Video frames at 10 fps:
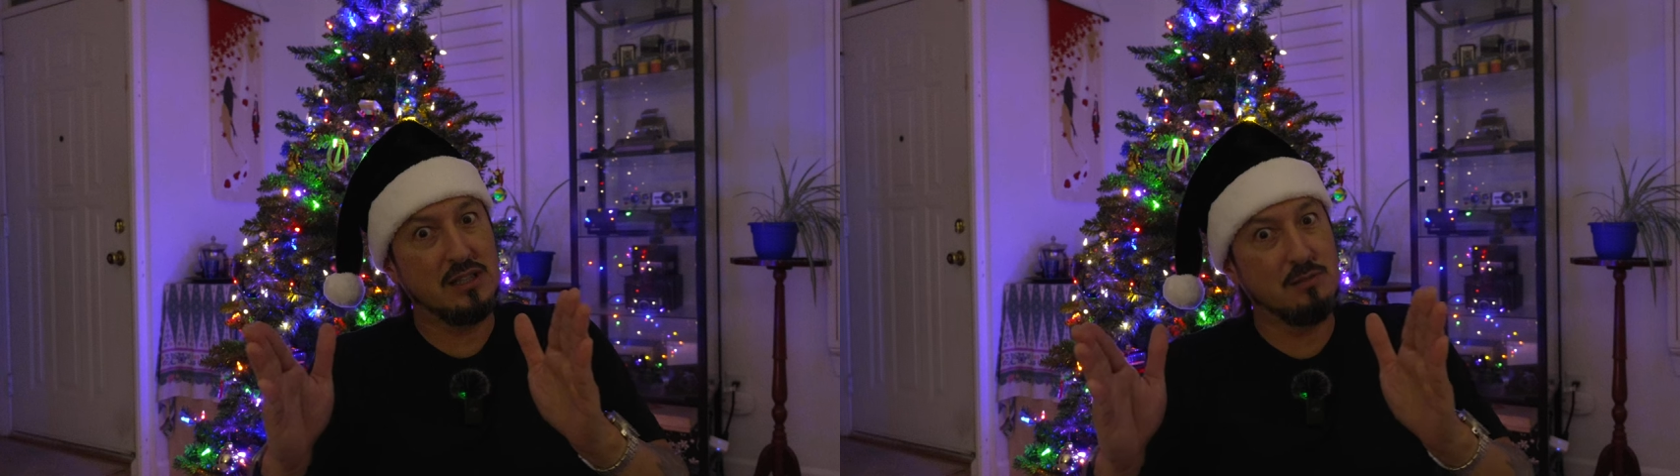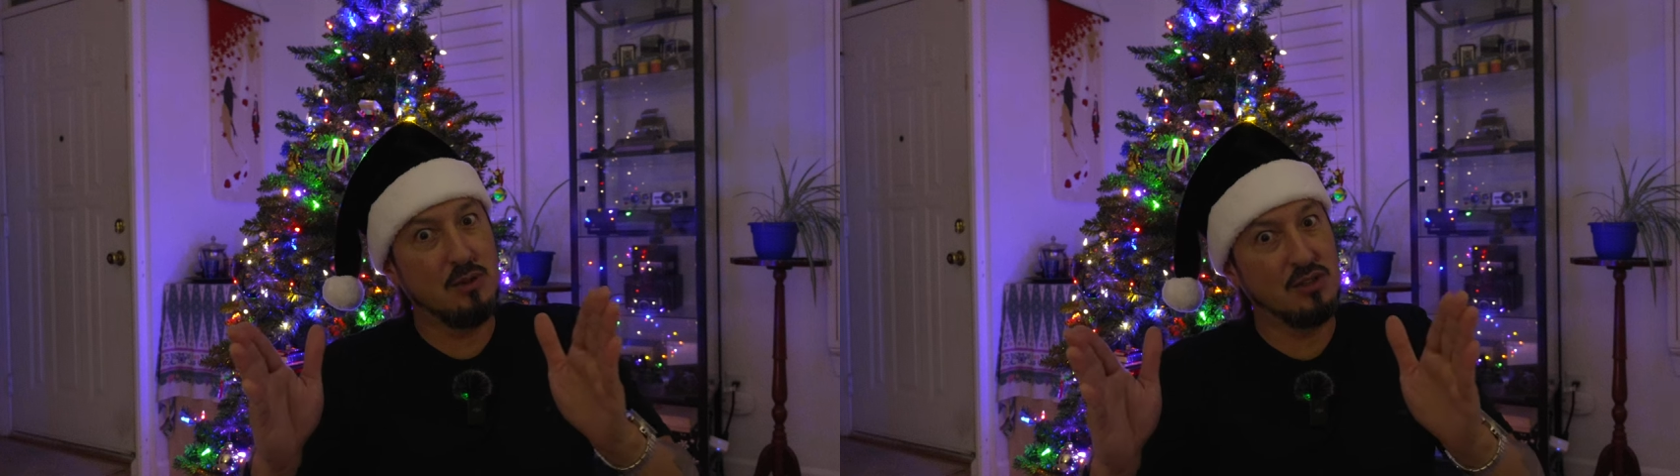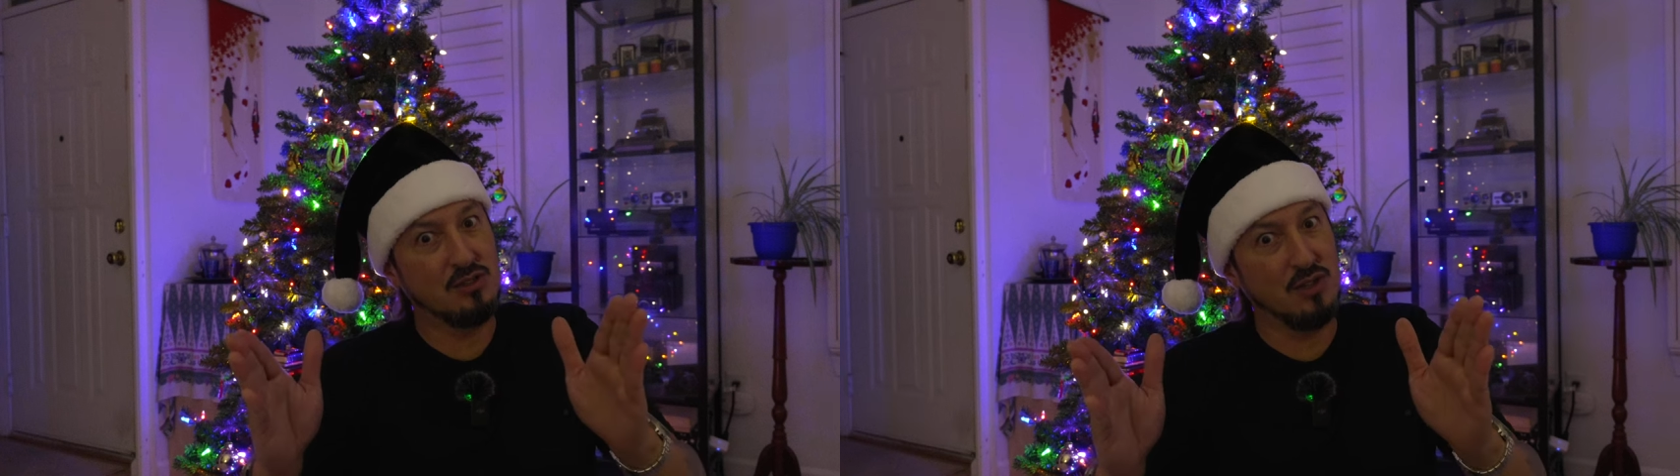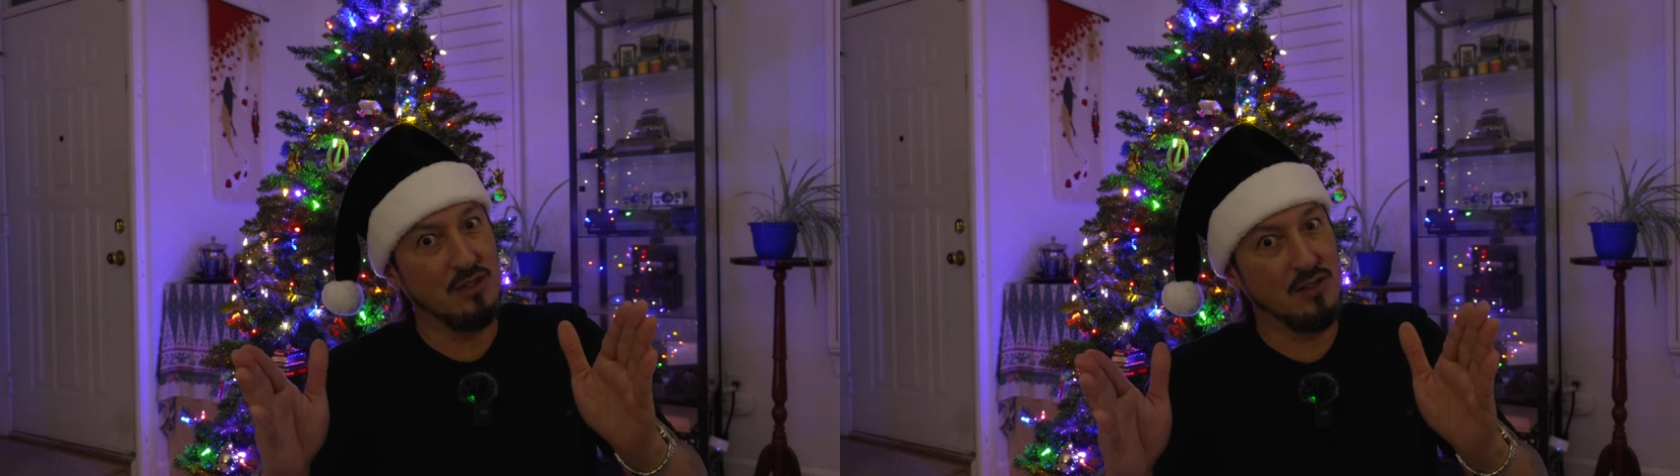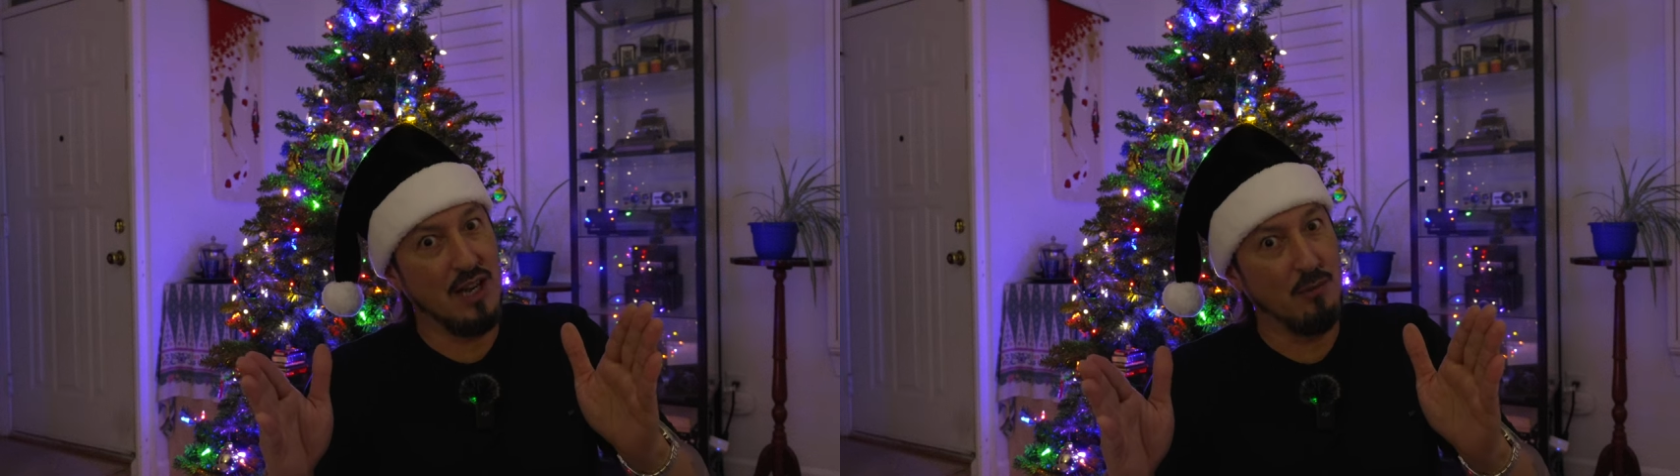small stretch
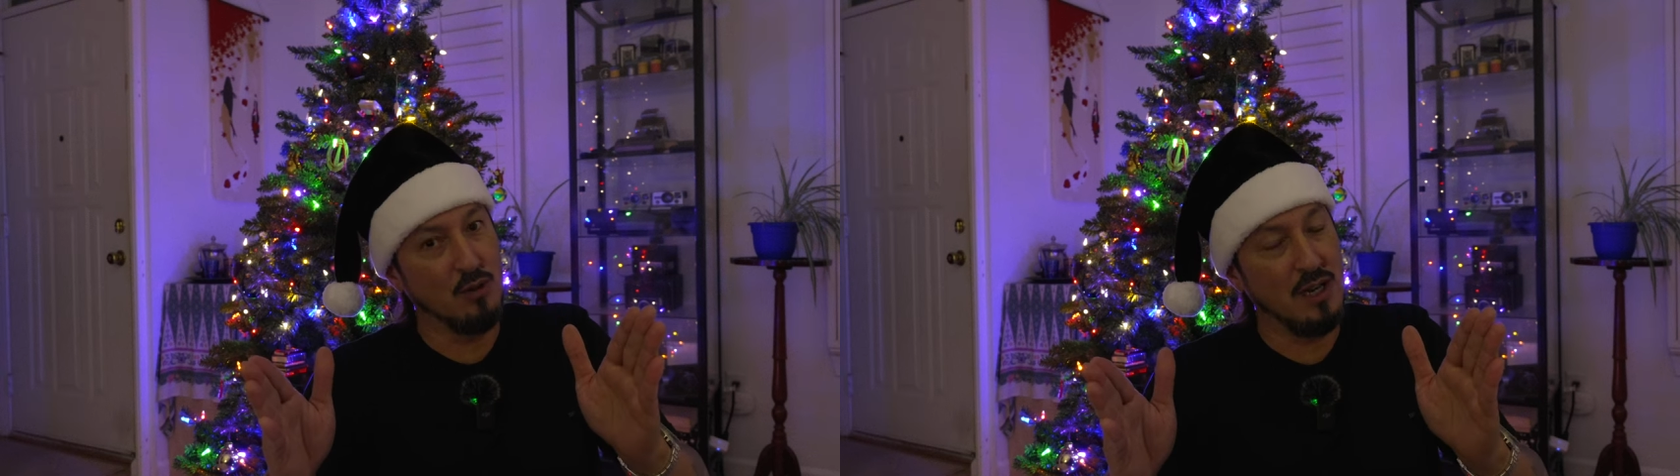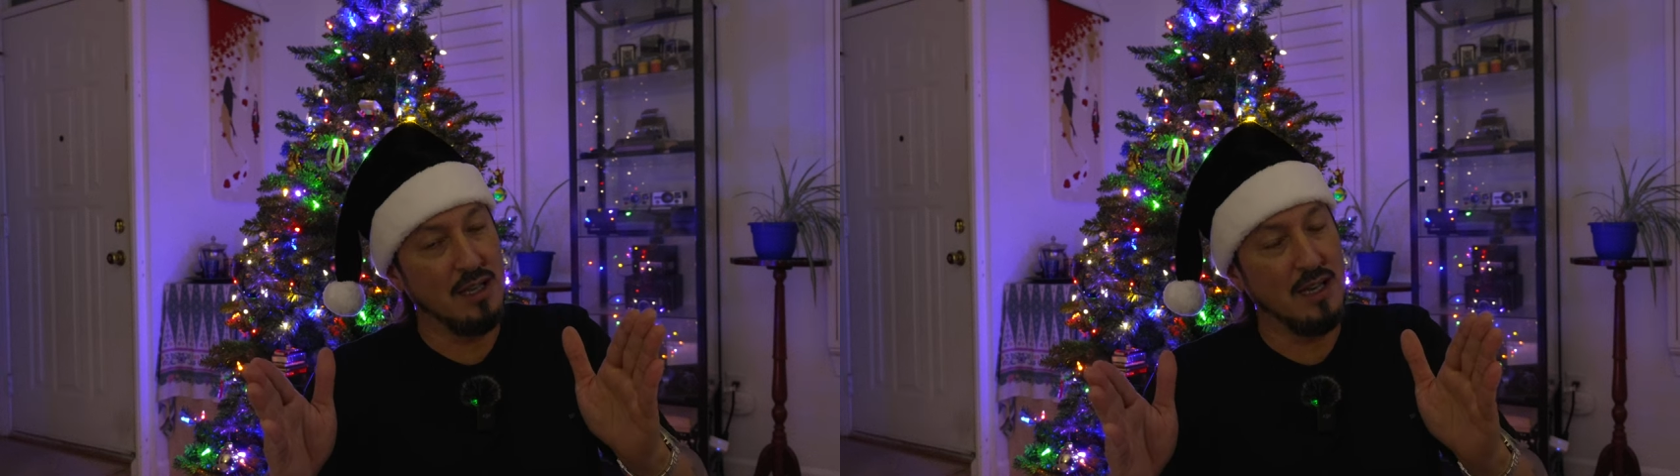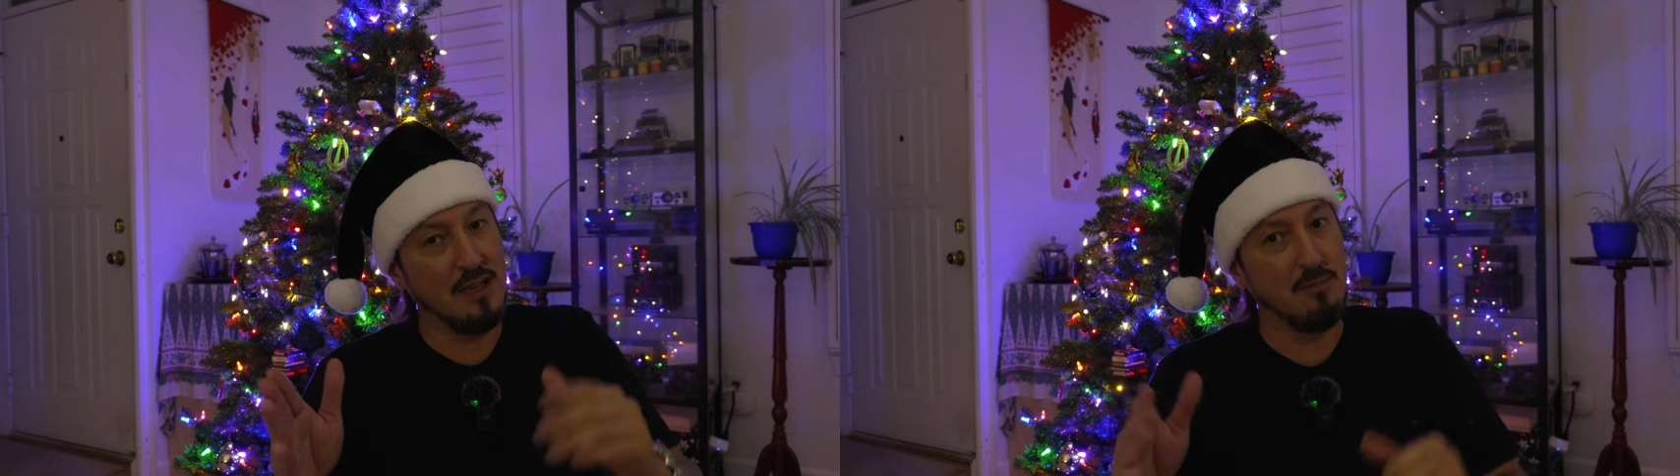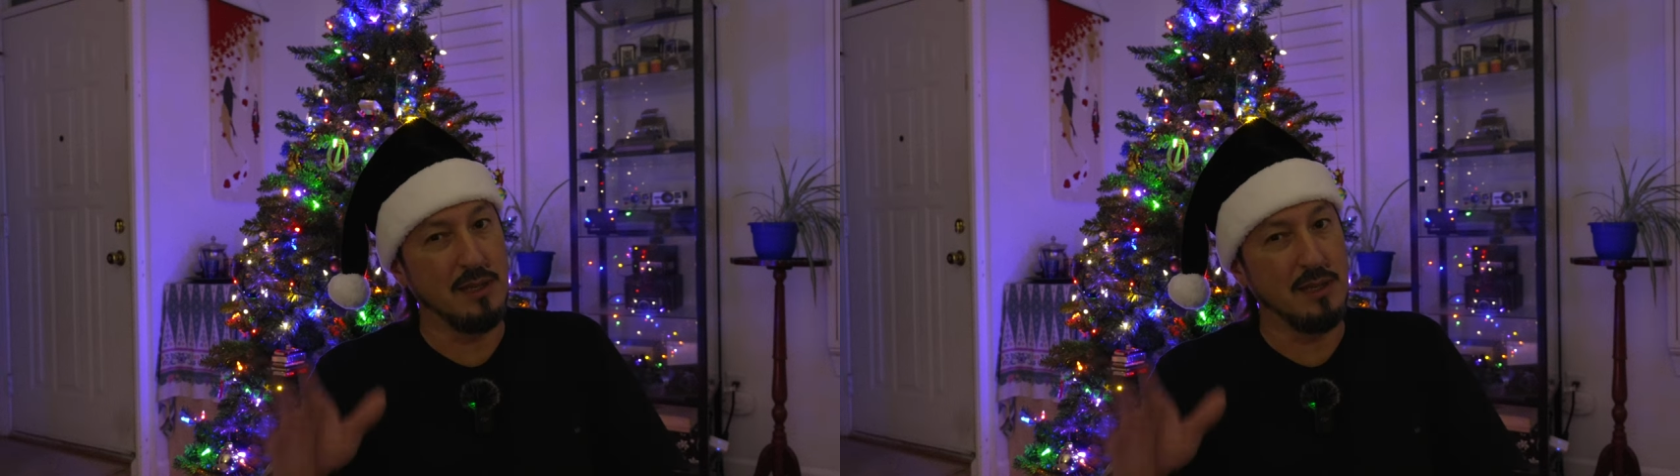of time where I did,